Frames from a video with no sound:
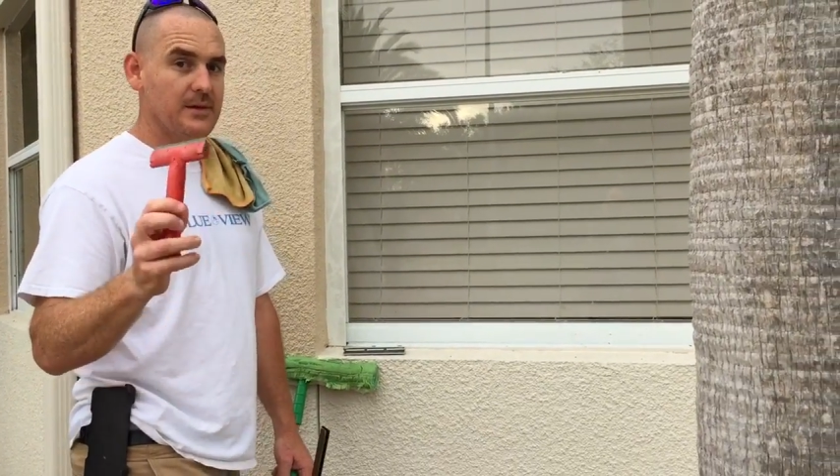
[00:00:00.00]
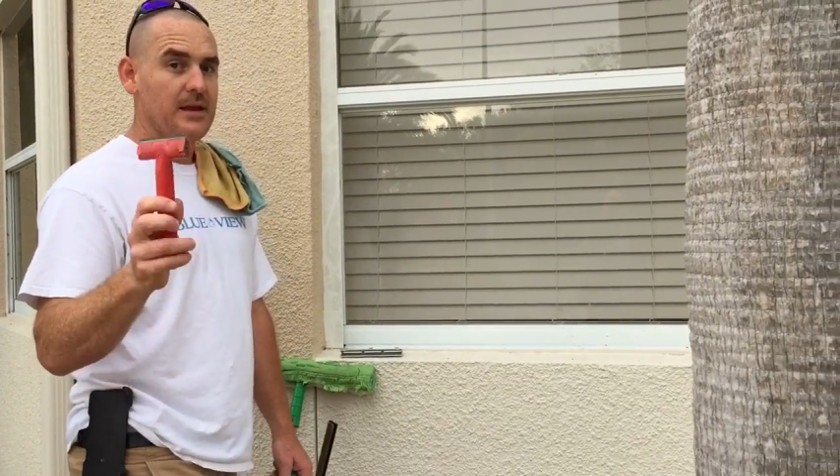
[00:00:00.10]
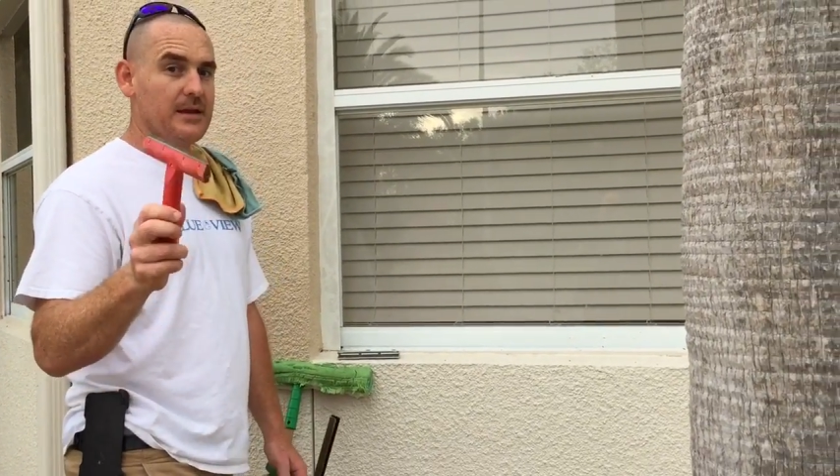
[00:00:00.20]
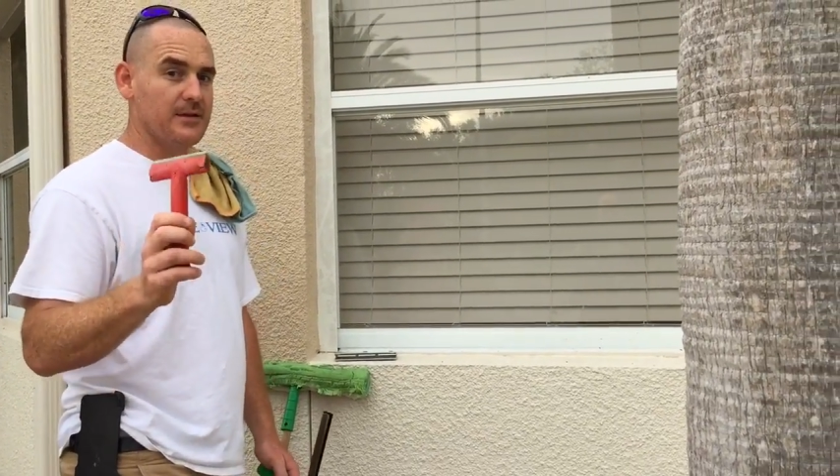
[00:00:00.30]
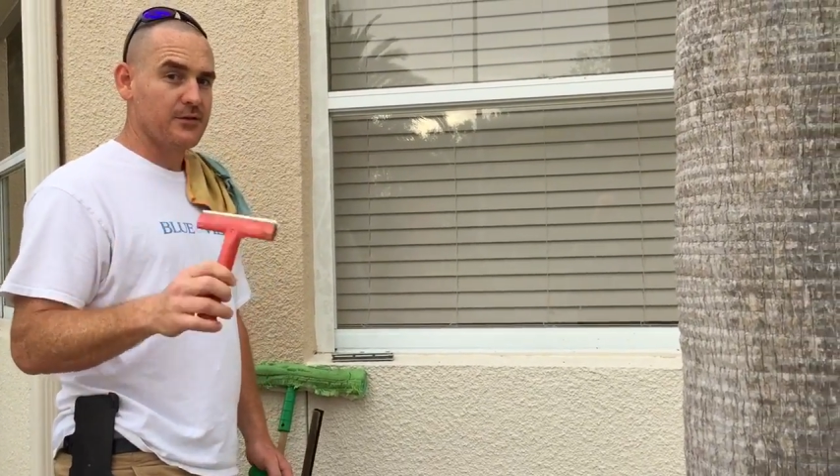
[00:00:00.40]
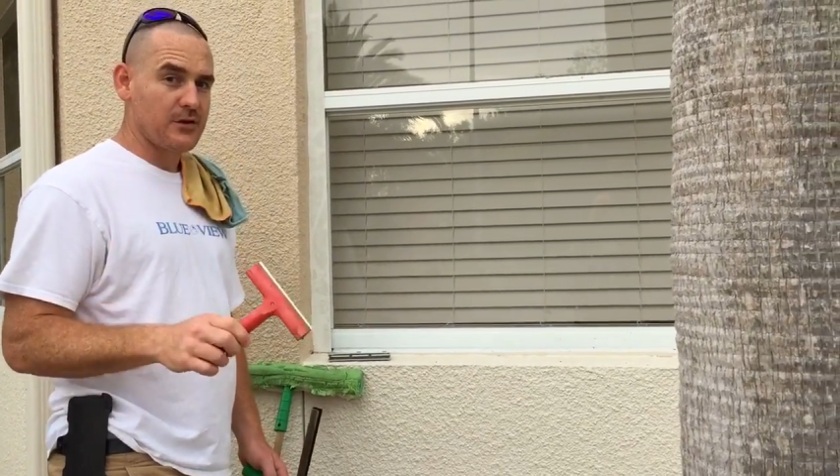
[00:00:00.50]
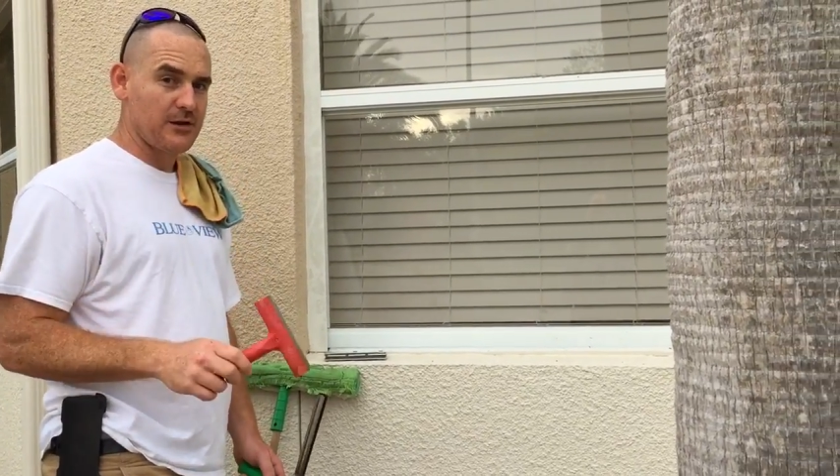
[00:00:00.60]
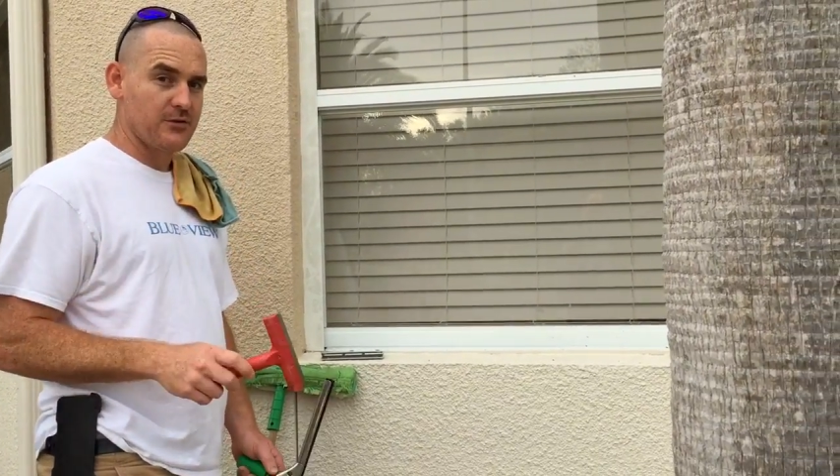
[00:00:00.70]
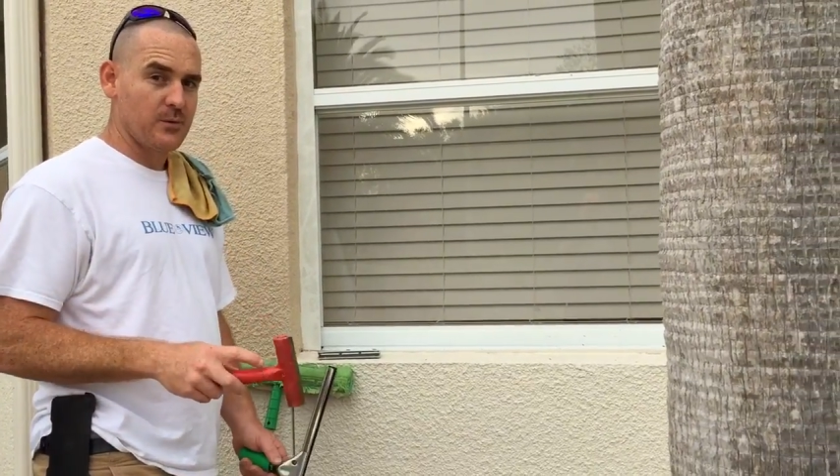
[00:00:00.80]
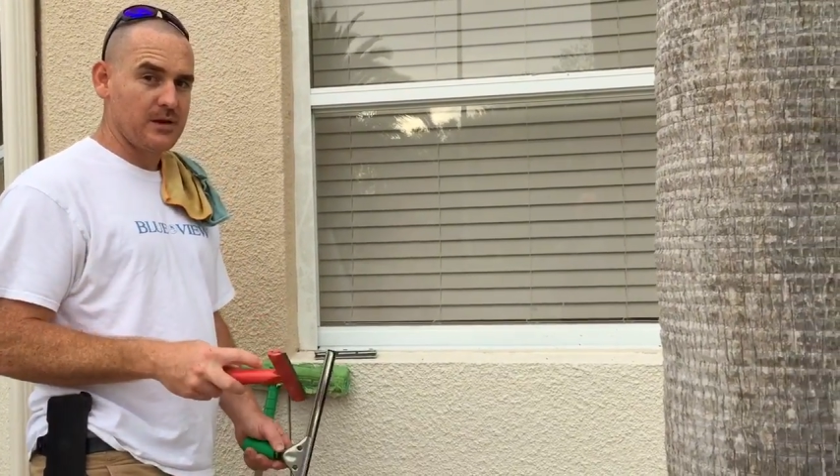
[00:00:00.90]
that it can
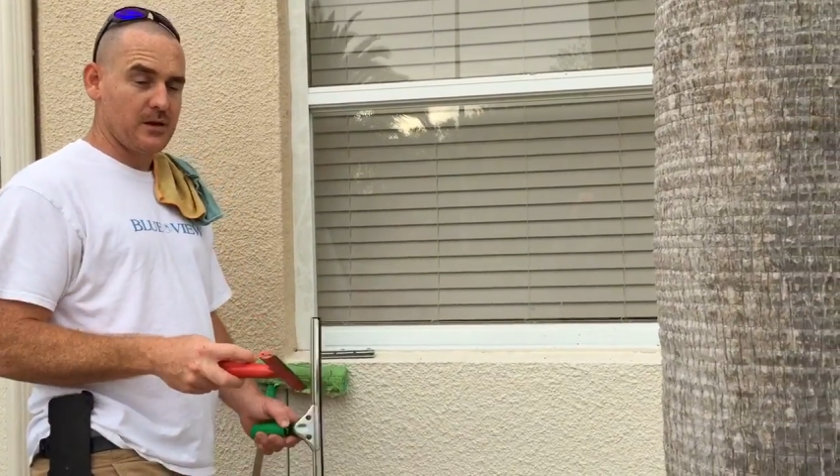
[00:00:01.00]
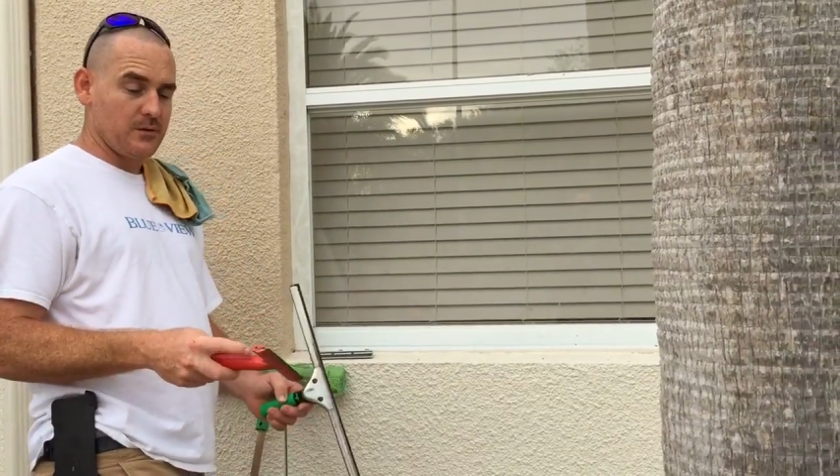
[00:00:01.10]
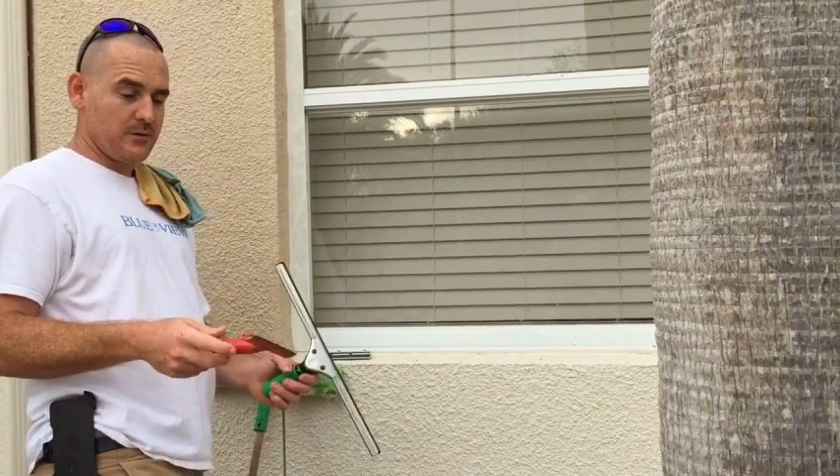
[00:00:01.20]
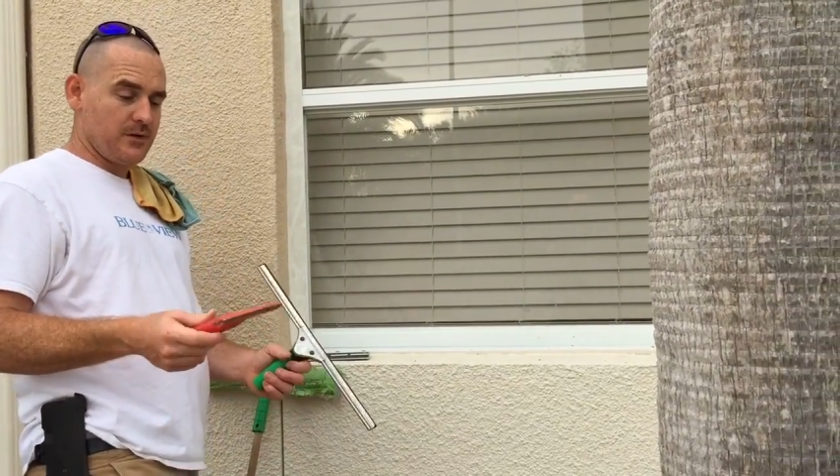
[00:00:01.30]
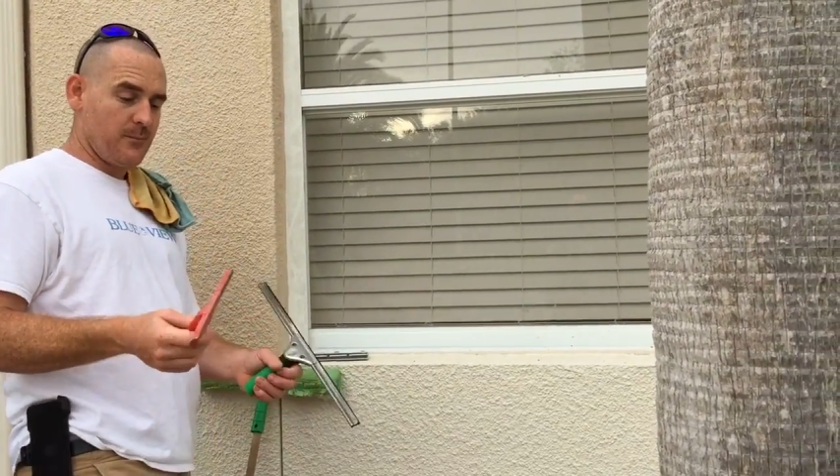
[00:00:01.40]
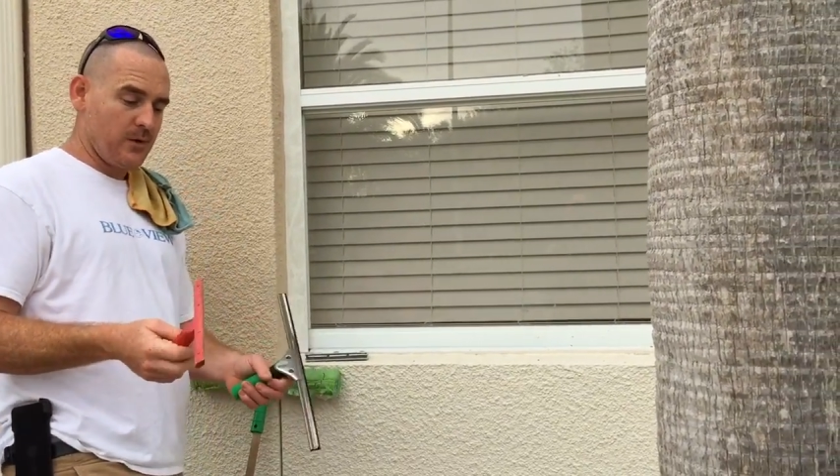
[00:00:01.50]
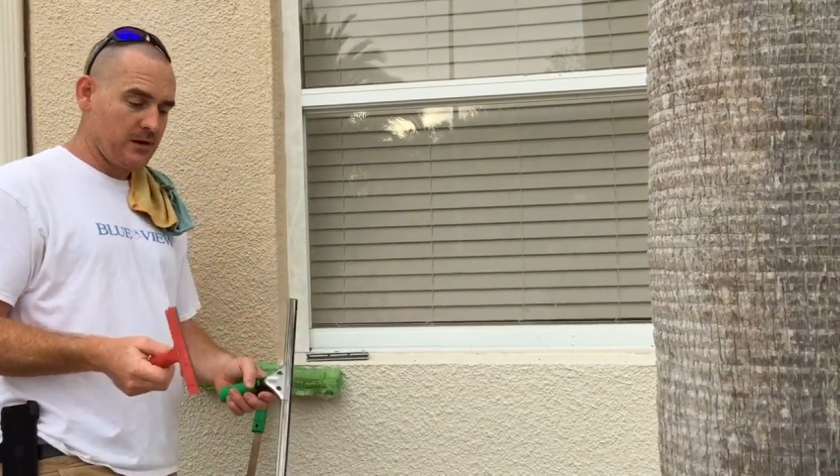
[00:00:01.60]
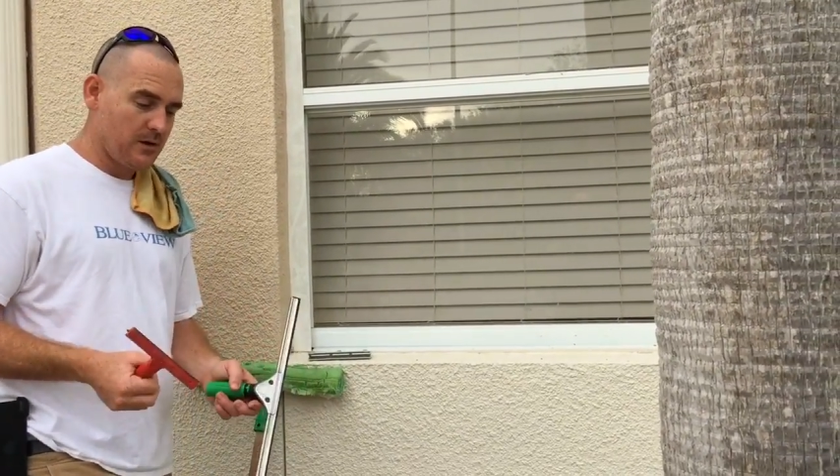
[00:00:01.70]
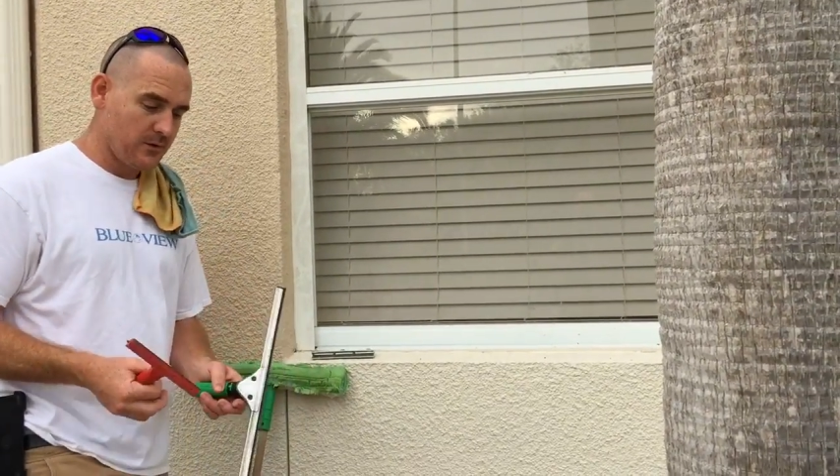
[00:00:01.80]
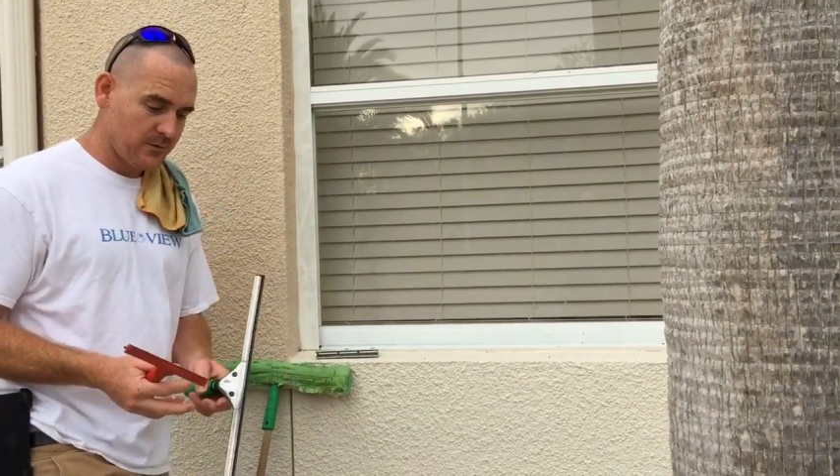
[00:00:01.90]
scratch the window. Some
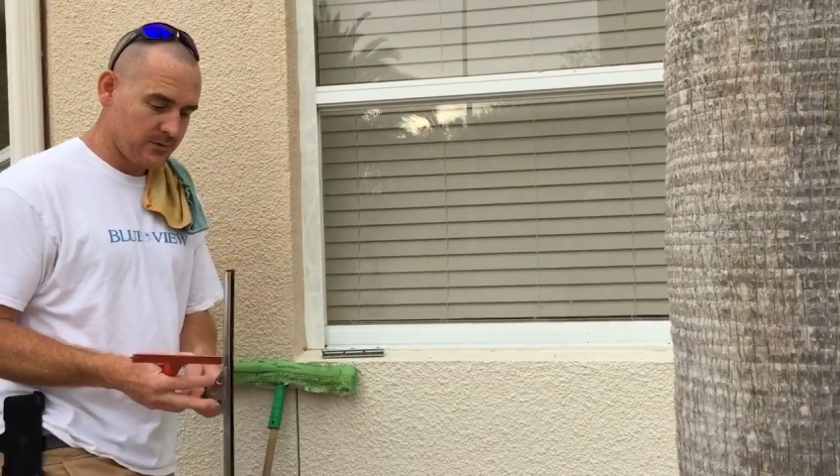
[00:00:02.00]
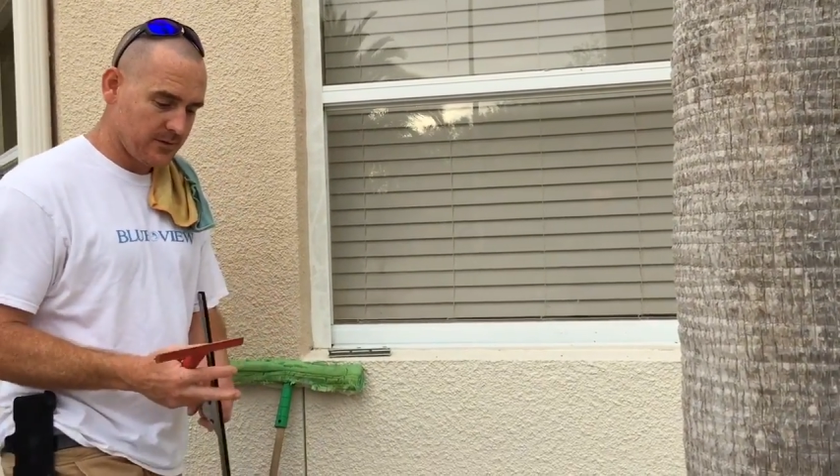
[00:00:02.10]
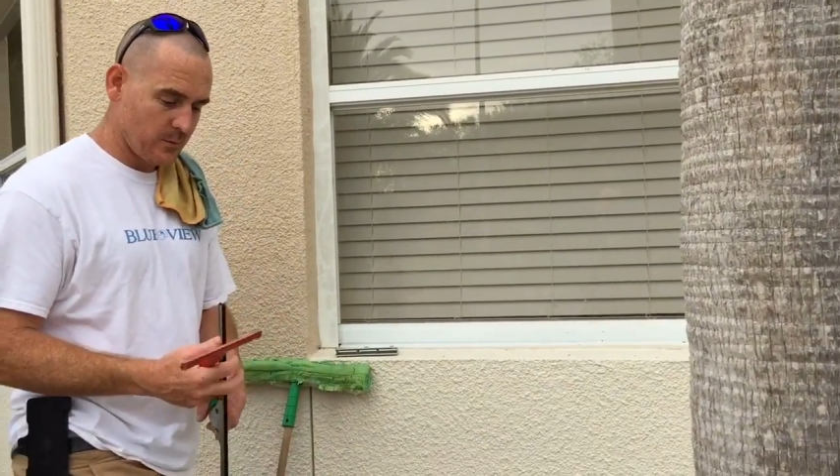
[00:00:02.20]
windows,